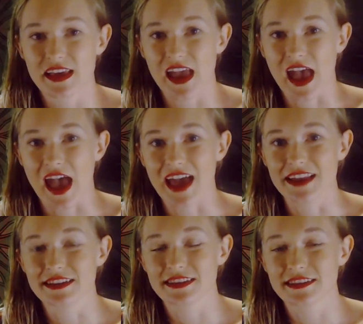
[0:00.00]

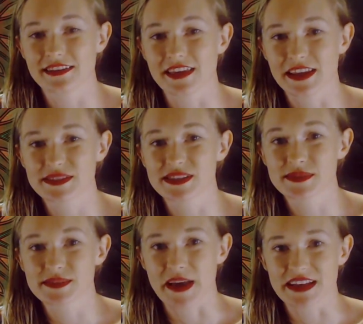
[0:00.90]
and getting some
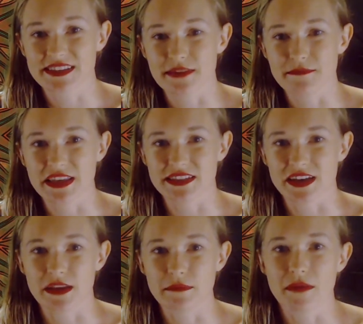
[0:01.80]
space can be
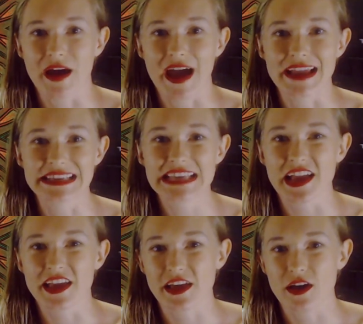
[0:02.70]
done by
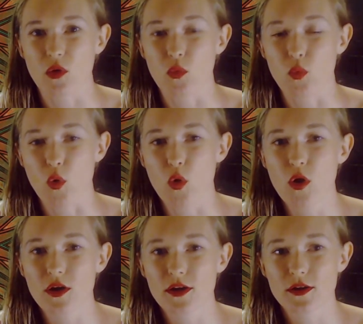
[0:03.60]
taking a
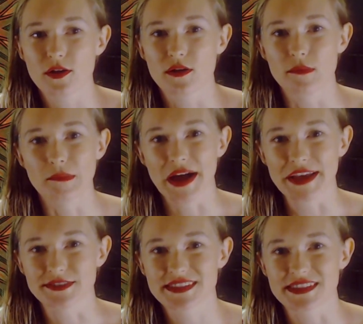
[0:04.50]
walk by
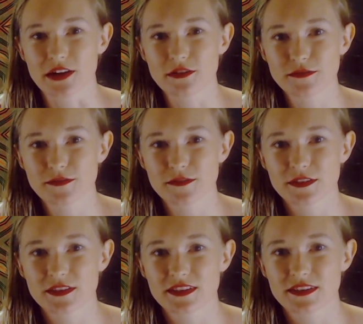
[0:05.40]
yourself,
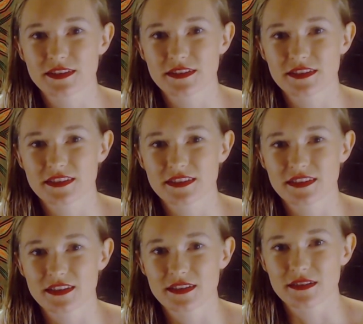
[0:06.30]

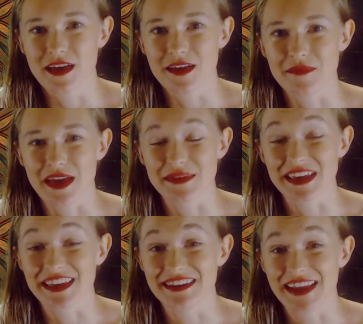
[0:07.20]
maybe
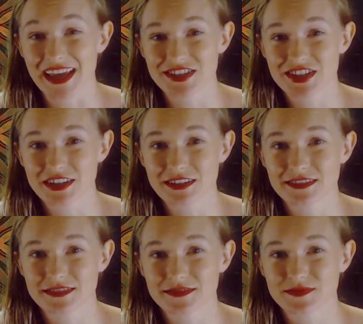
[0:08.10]
in nature,
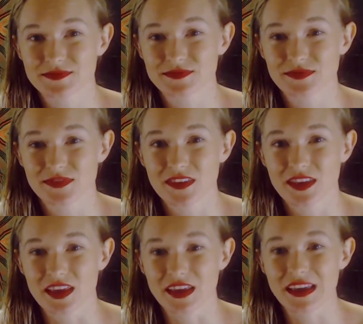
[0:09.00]

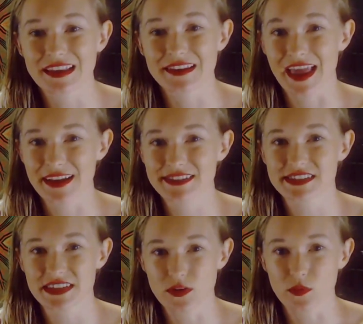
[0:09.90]

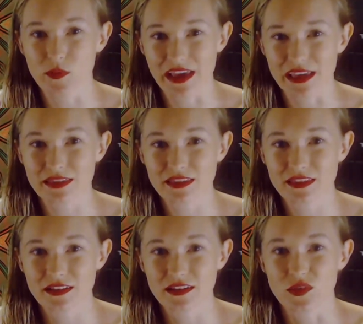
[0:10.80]
connecting with
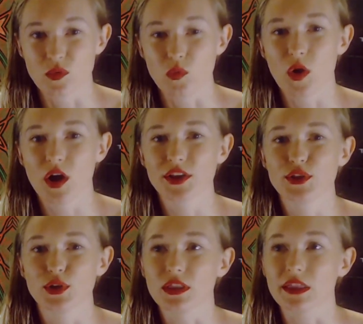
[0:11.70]
what
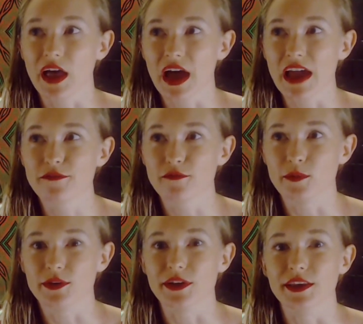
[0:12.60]
your life
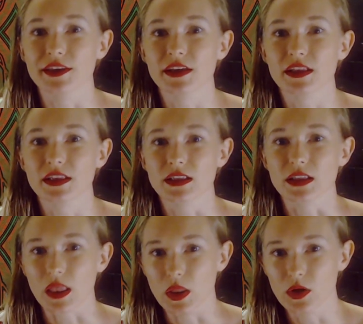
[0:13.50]
would
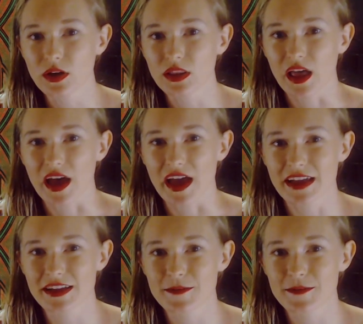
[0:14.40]
look like